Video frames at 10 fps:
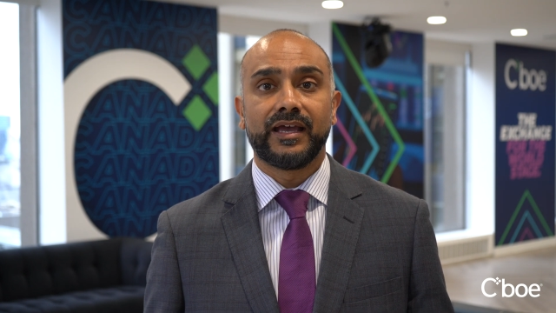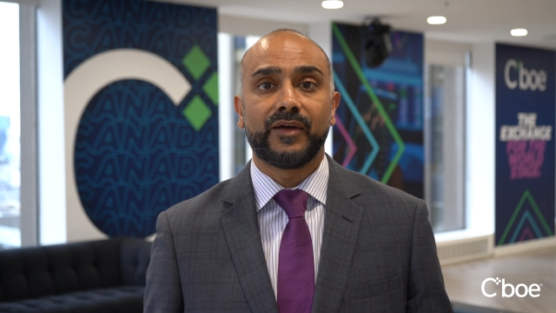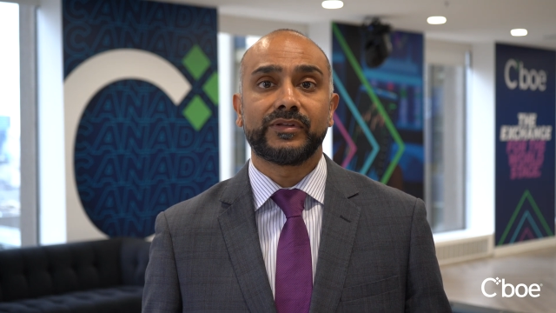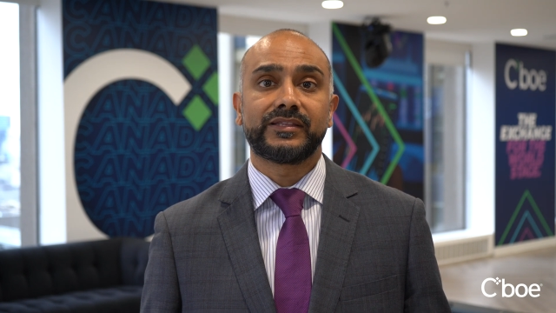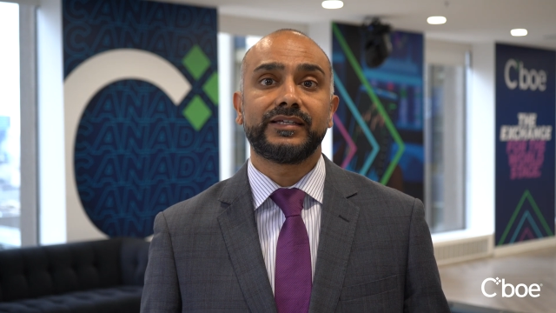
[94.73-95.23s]
And
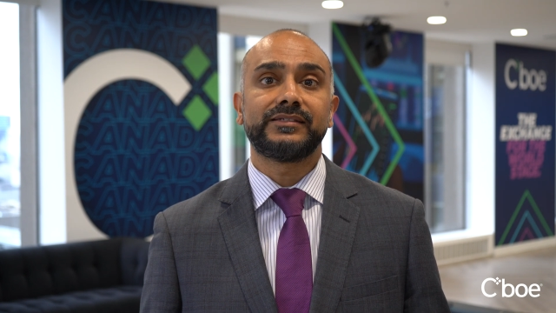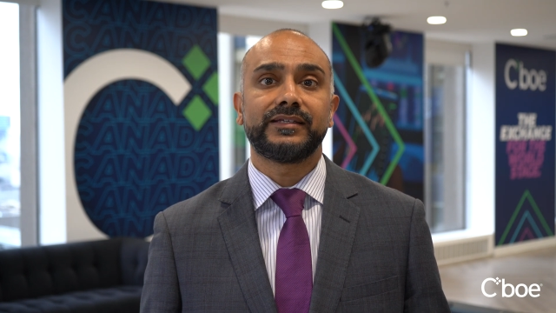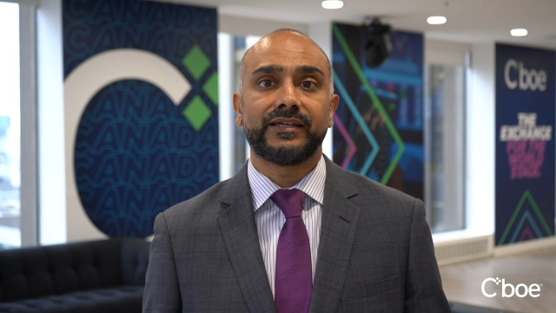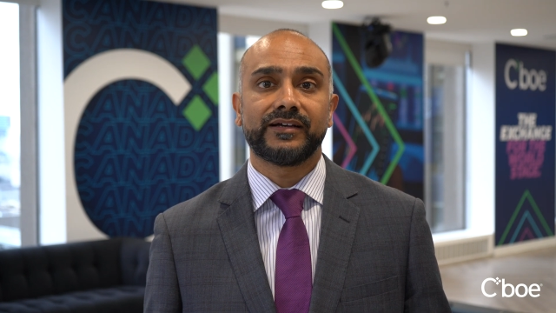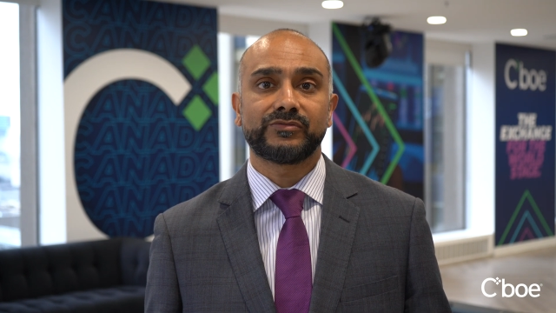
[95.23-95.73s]
with these
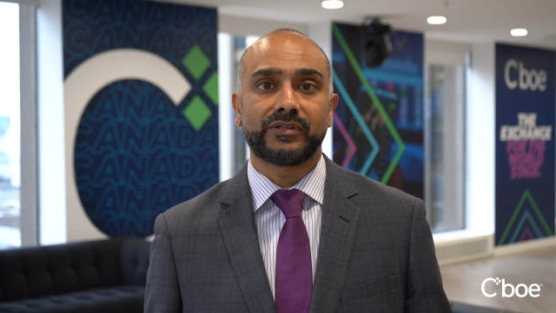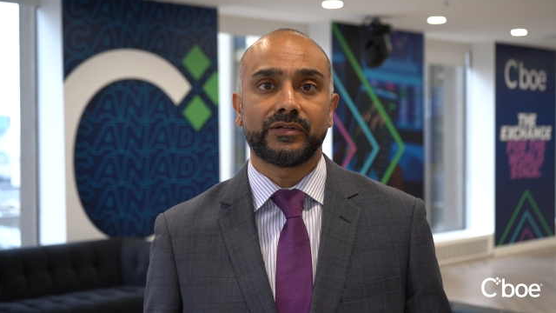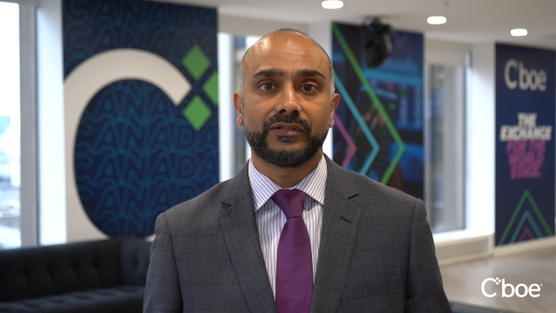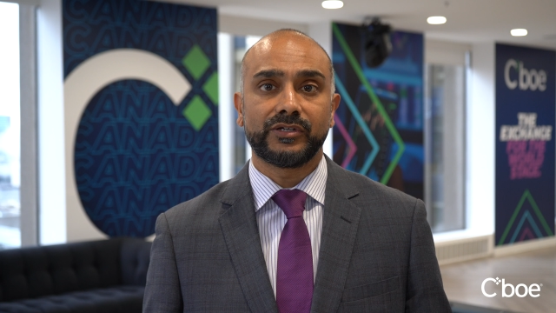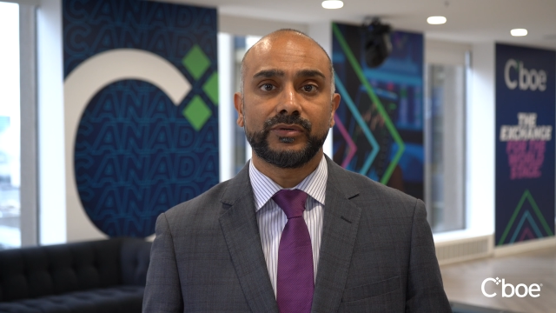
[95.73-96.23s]
ETFs, what
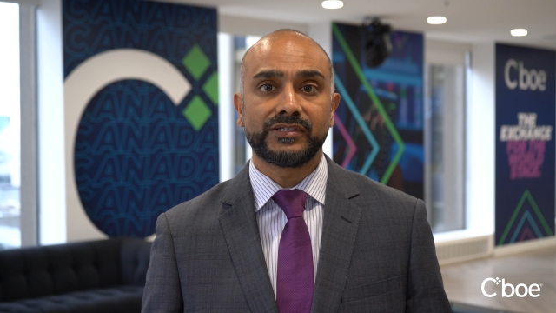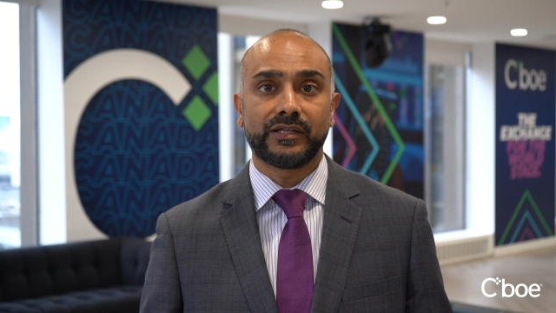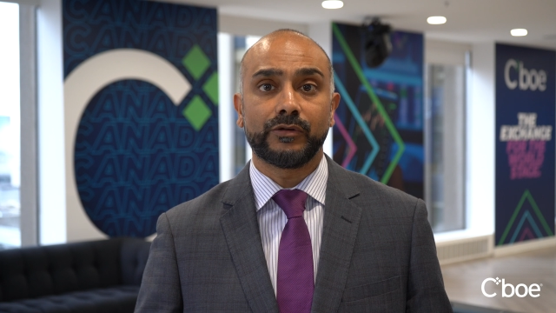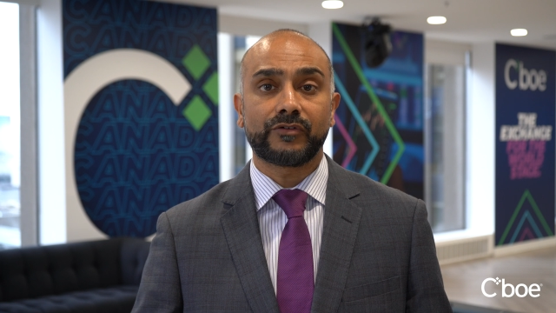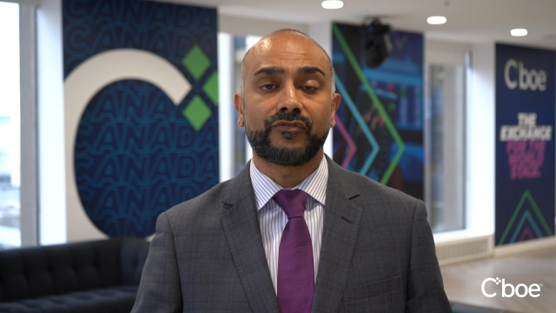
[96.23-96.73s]
they'll do is
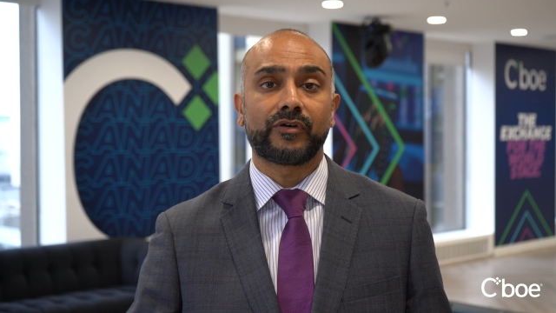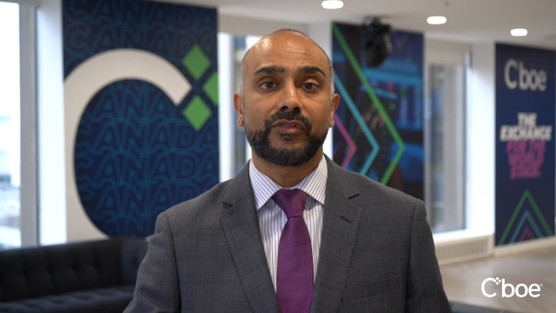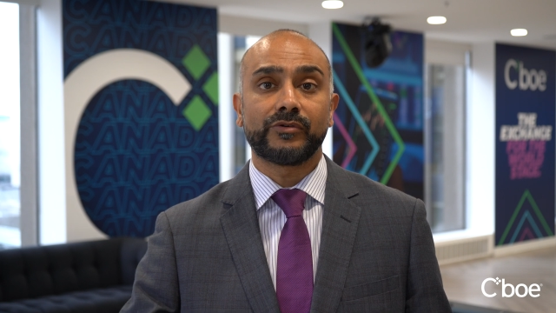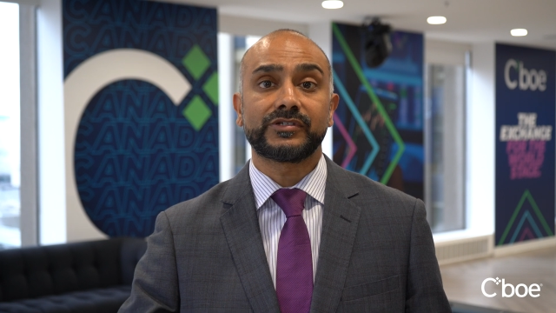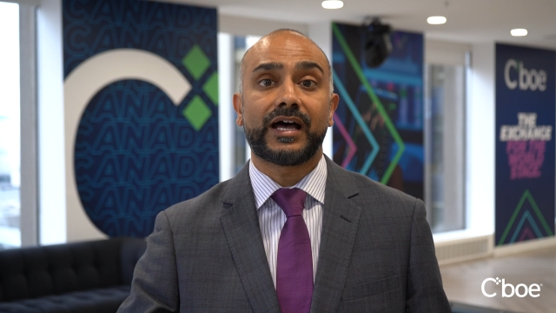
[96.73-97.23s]
they'll look for
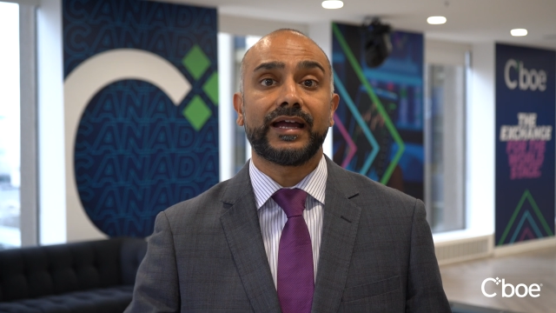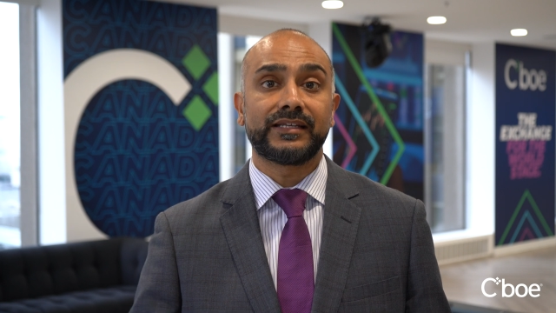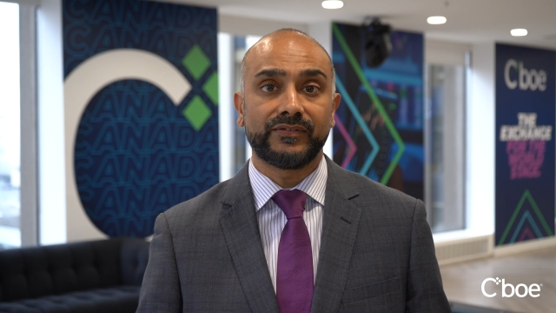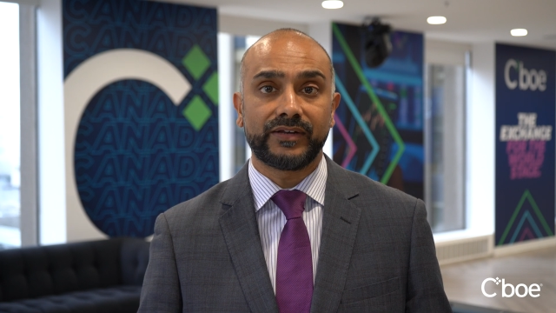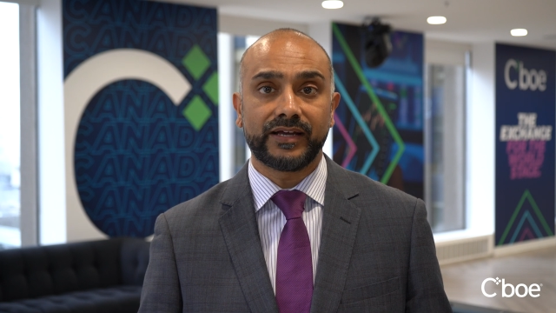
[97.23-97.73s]
those high
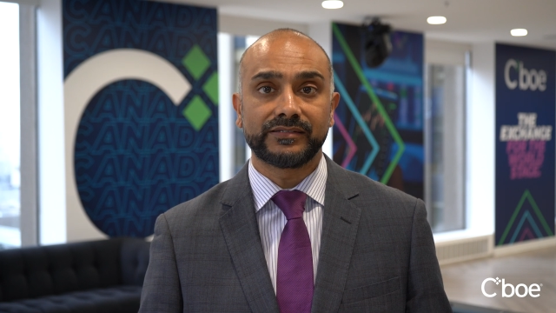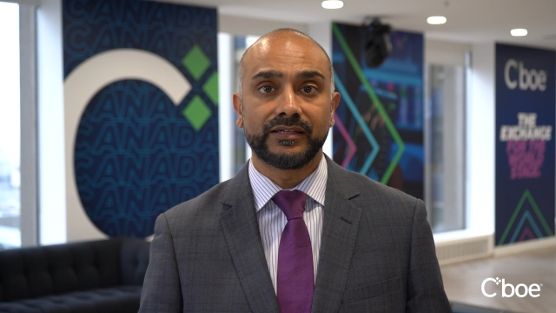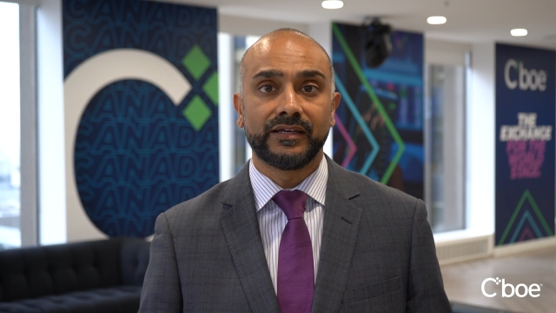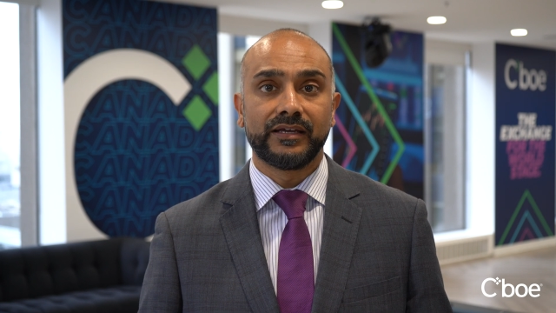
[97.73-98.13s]
dividends,